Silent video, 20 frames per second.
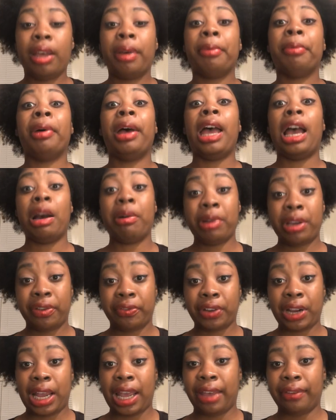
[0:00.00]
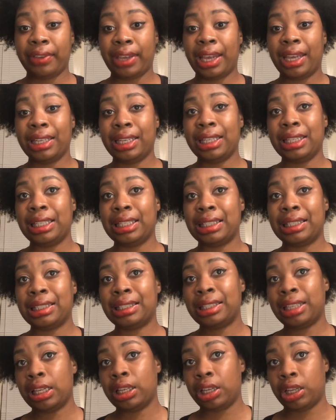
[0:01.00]
However, I haven't had any
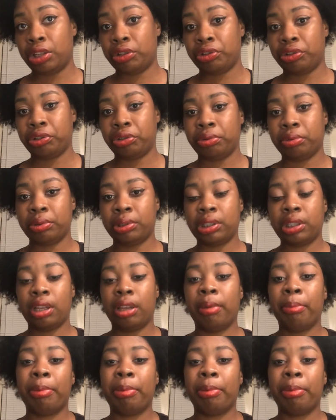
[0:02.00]
skin issues.